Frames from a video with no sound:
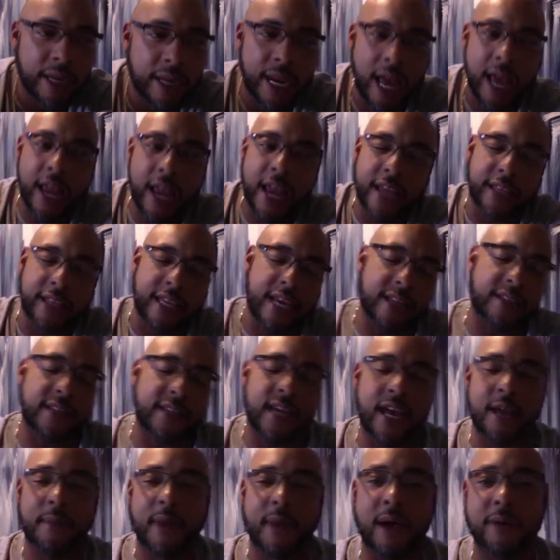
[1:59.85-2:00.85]
And at that
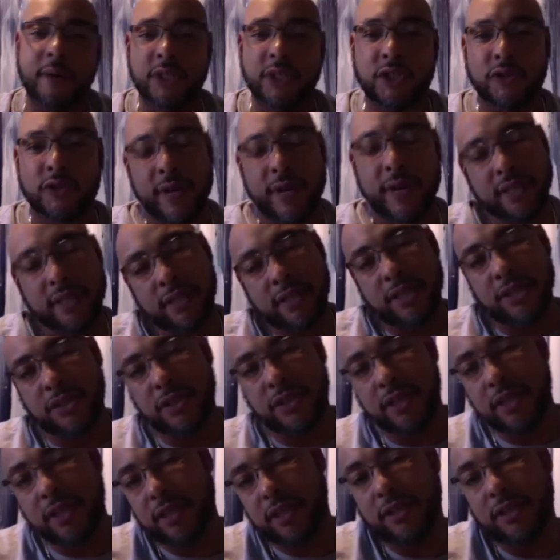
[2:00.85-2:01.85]
time, I was
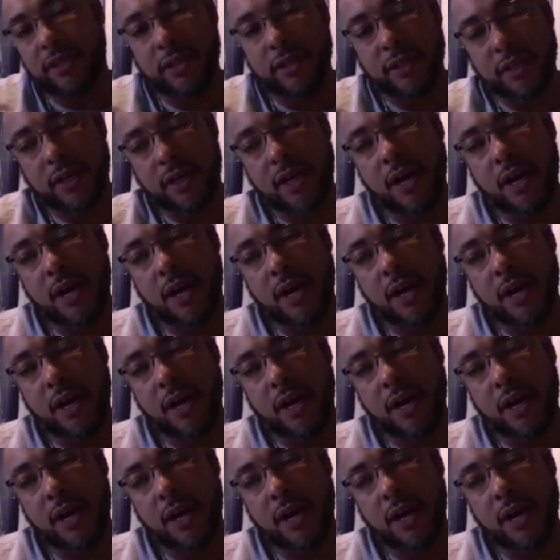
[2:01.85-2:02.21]
transitioning into the